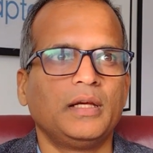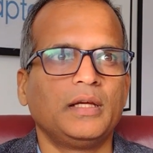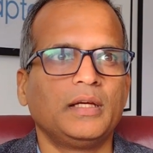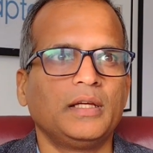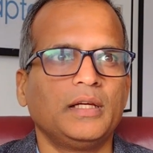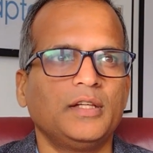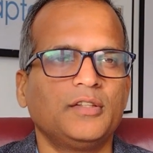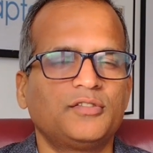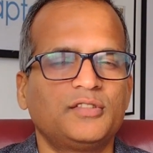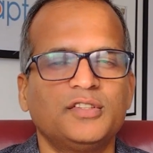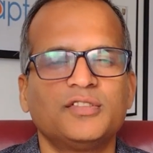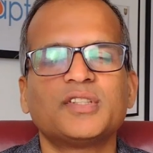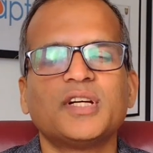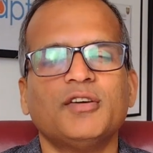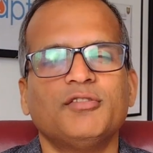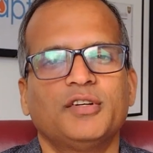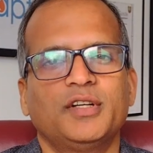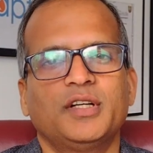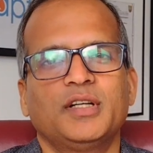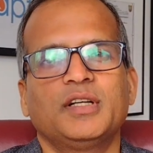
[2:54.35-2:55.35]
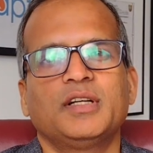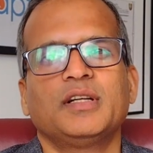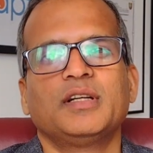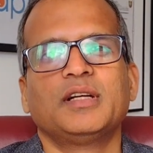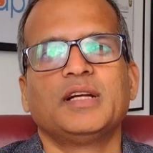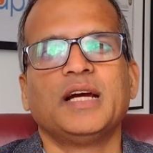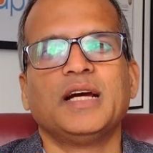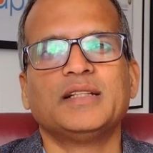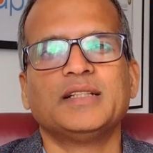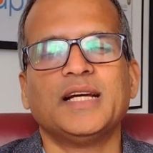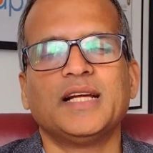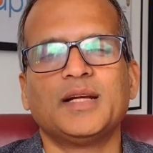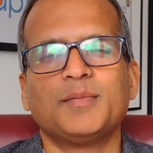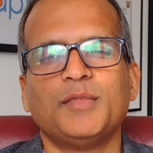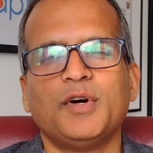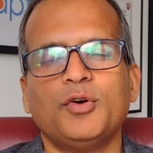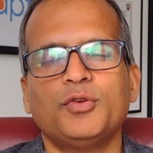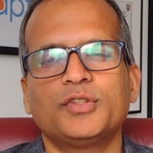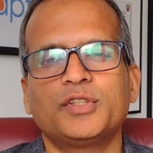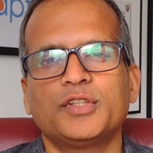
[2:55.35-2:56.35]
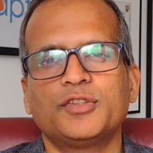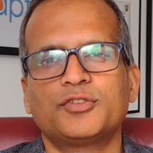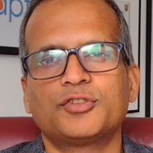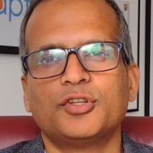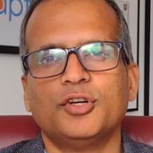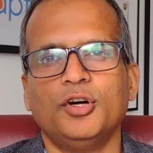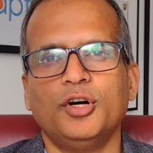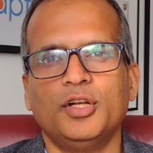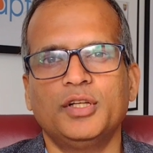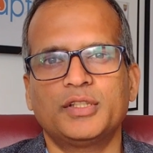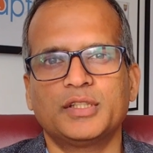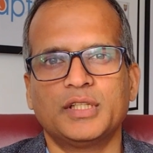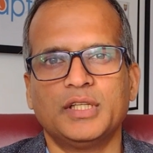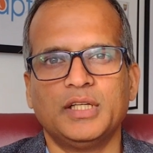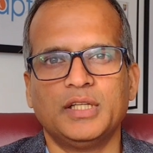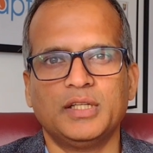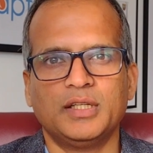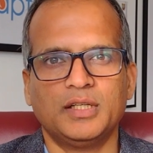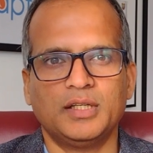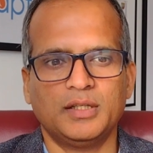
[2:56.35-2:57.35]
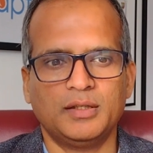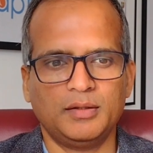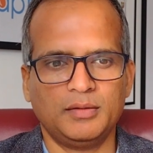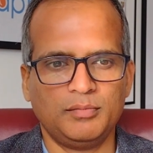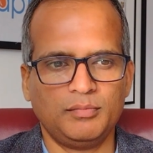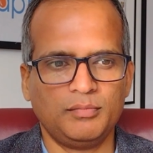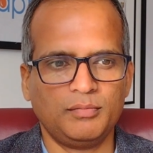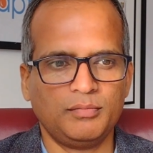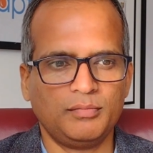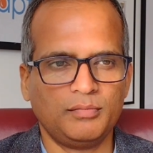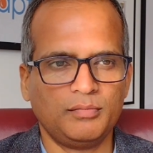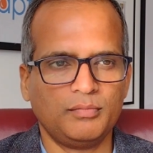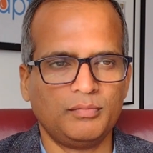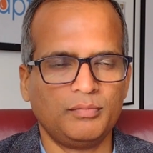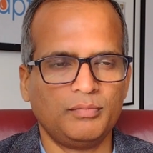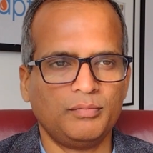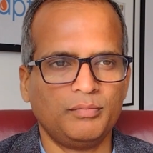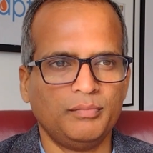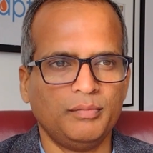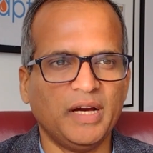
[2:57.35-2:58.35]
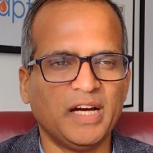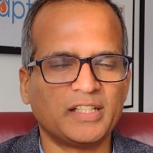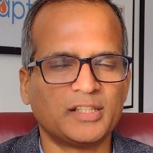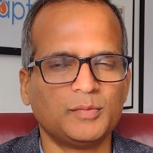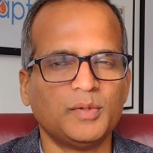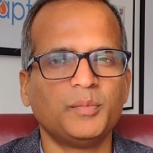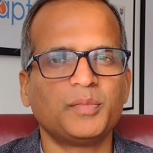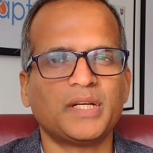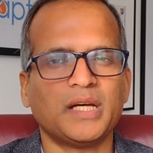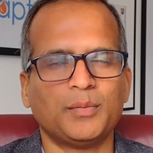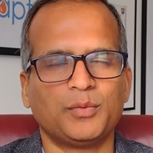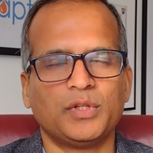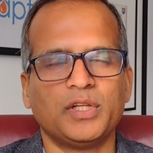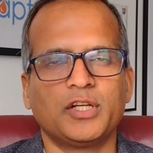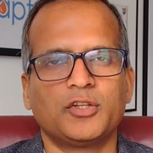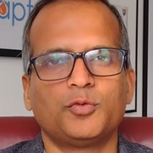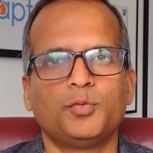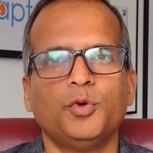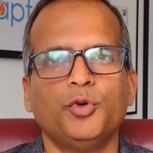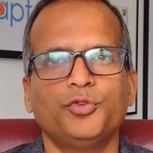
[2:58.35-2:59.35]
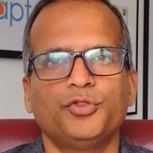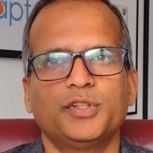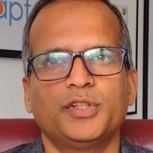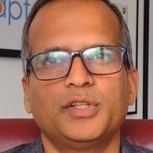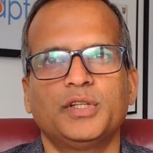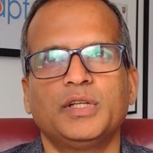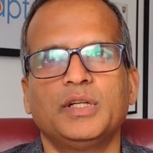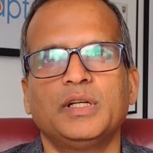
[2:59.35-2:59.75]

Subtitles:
is discovered, and that amount is called maximum capital exposure.